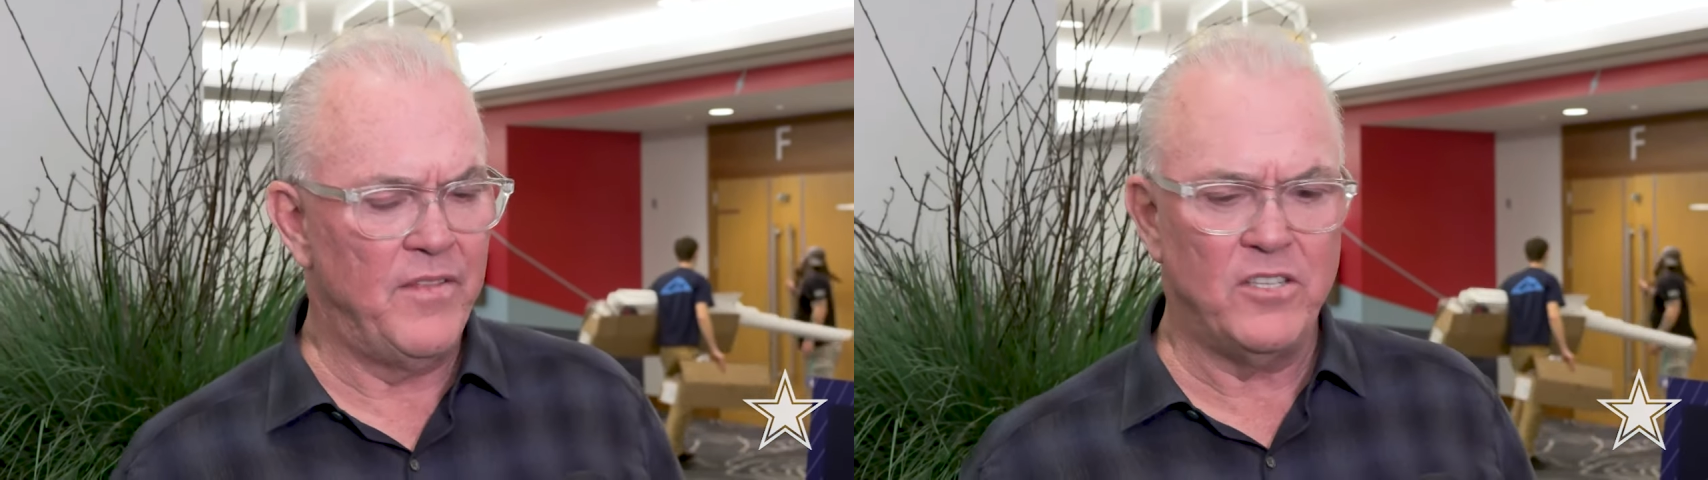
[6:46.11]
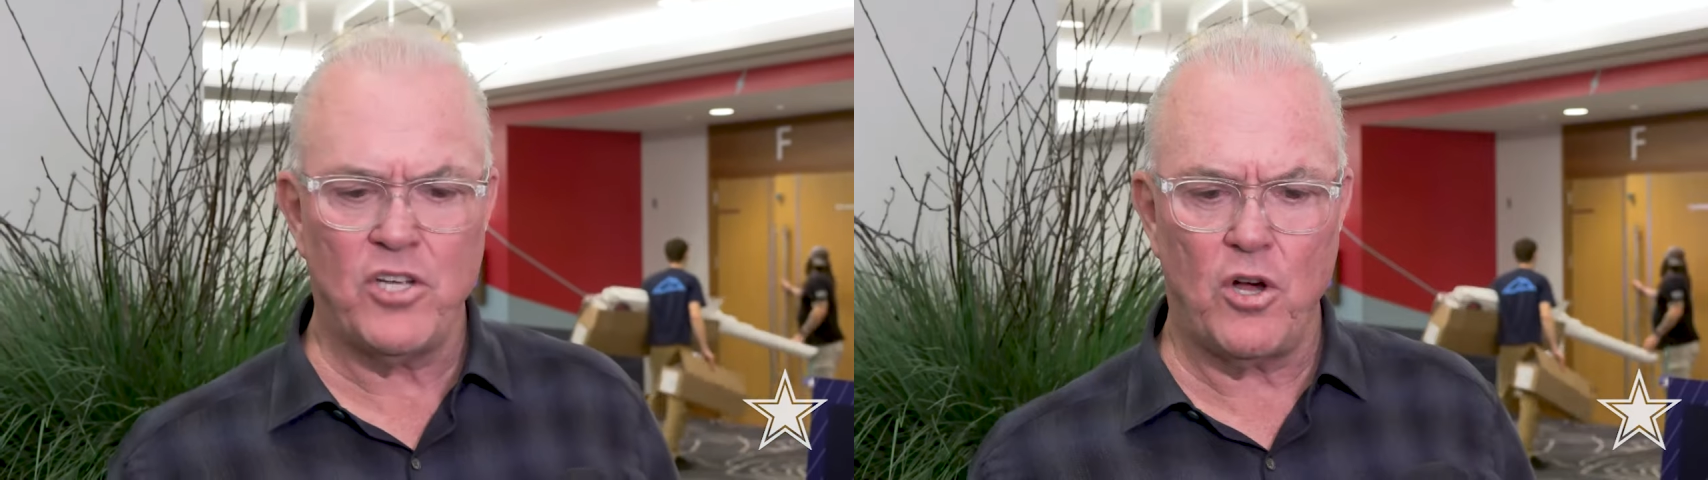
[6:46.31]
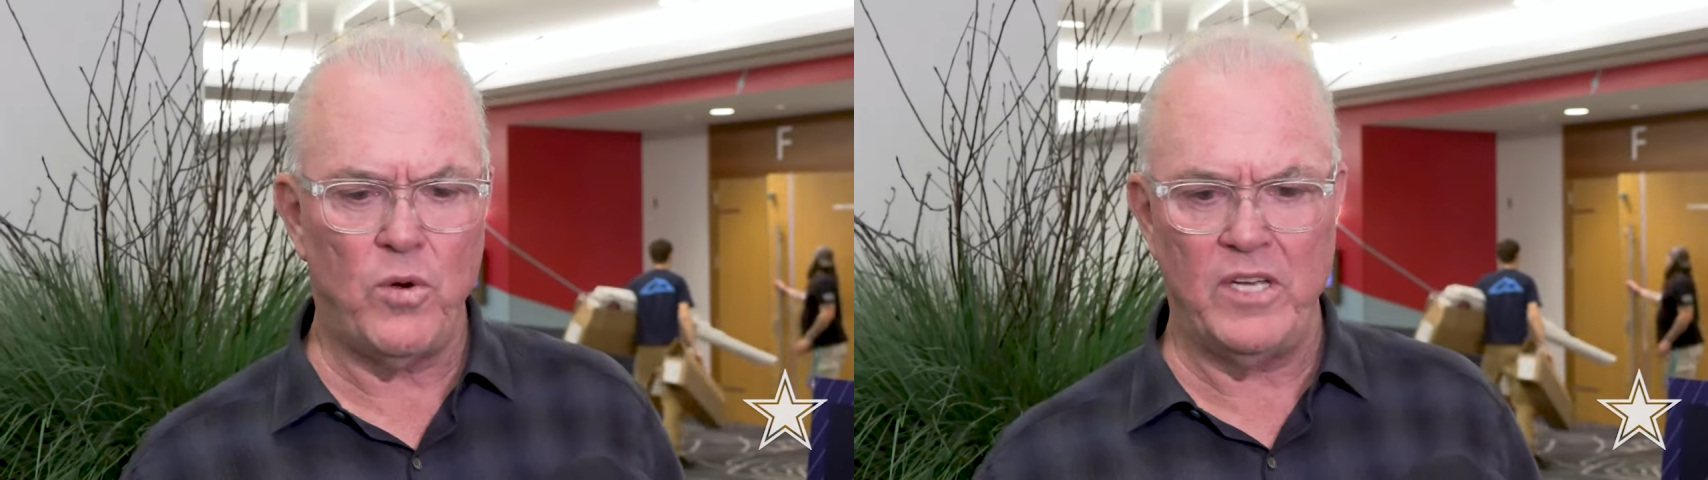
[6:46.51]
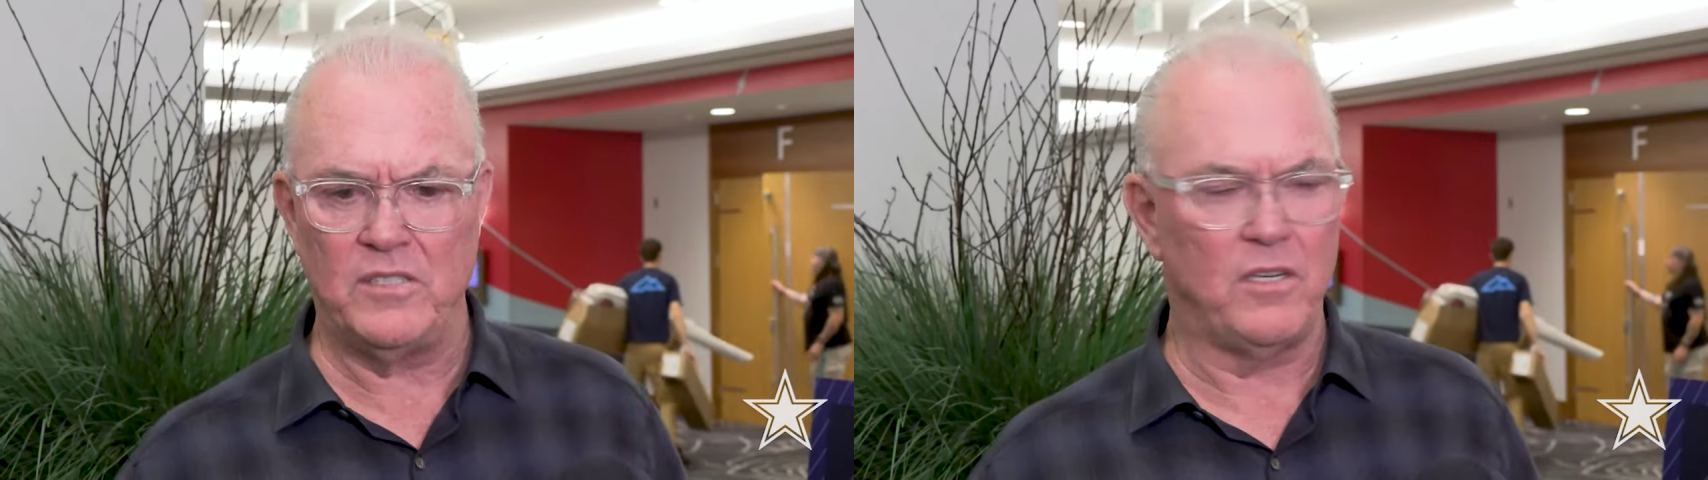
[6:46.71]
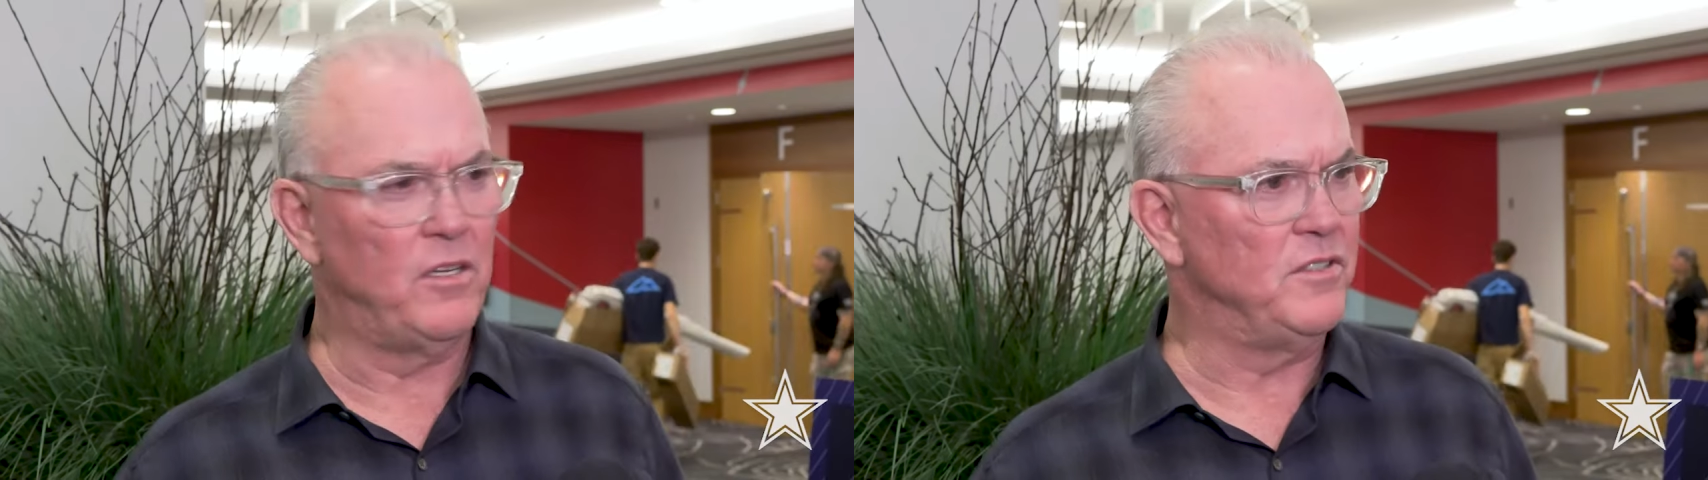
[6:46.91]
there's
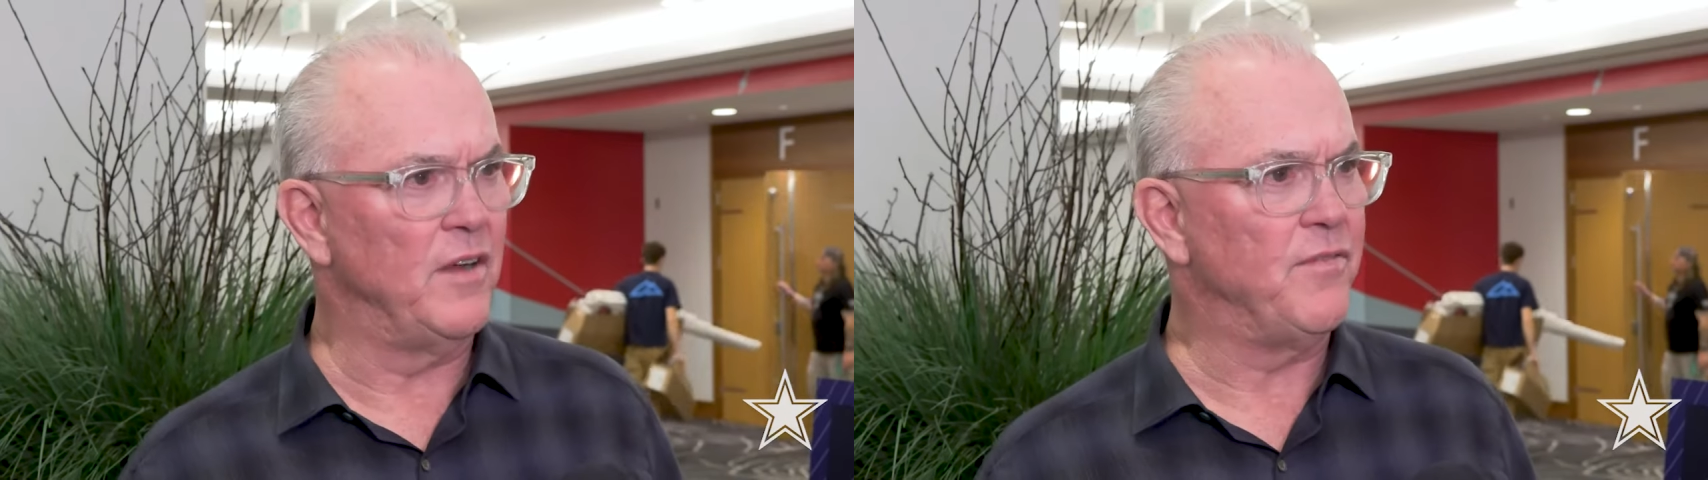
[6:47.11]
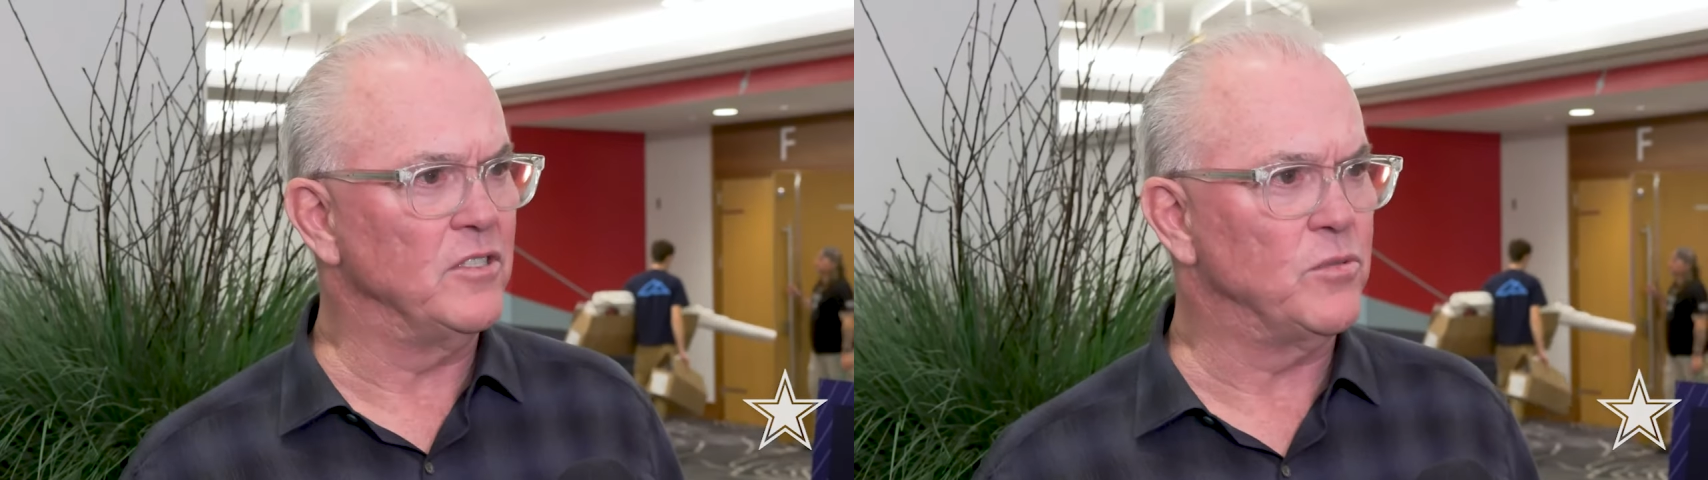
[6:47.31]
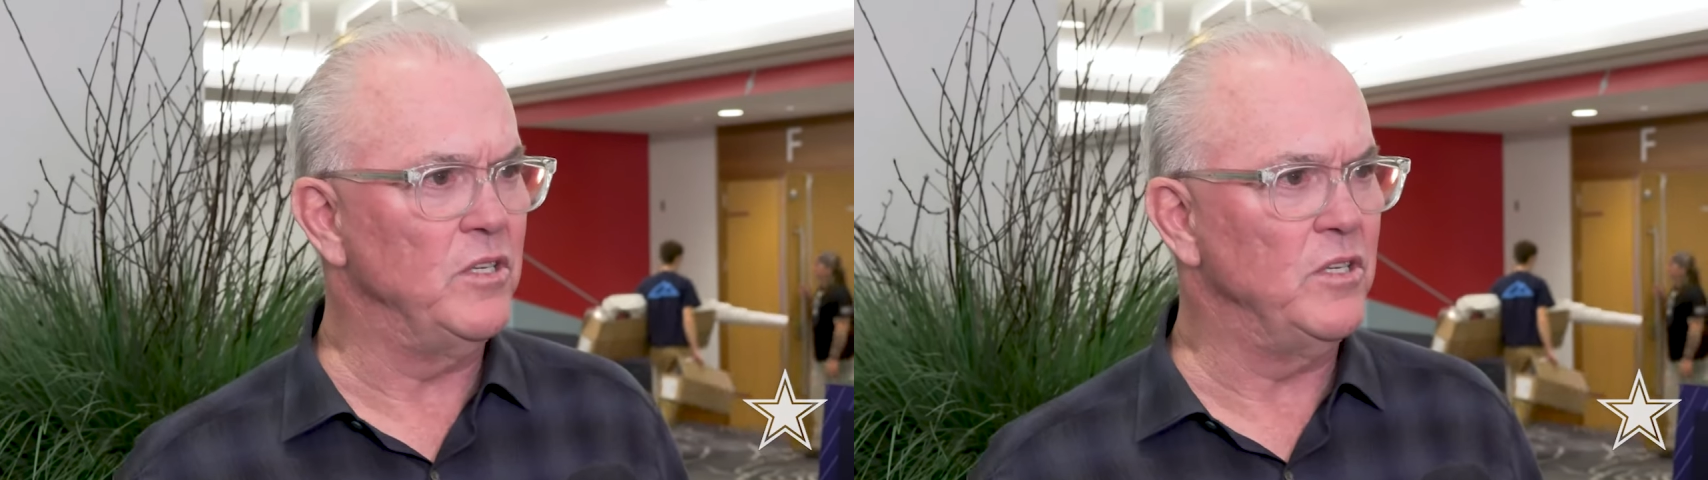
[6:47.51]
always a little difference